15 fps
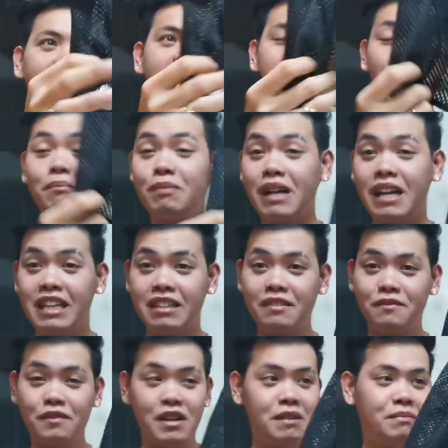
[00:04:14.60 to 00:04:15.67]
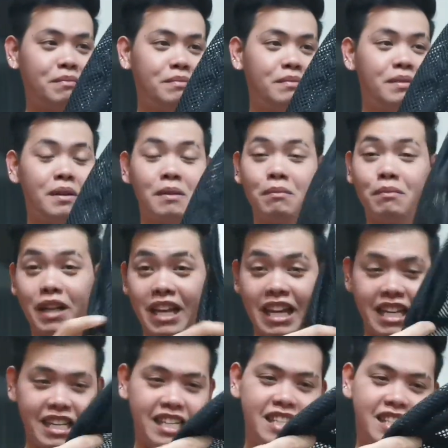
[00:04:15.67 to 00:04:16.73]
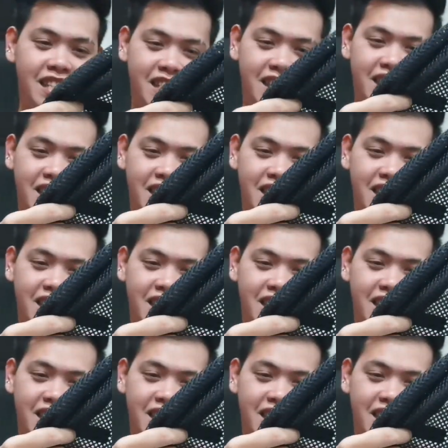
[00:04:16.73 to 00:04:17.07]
It's a brand from Bragais.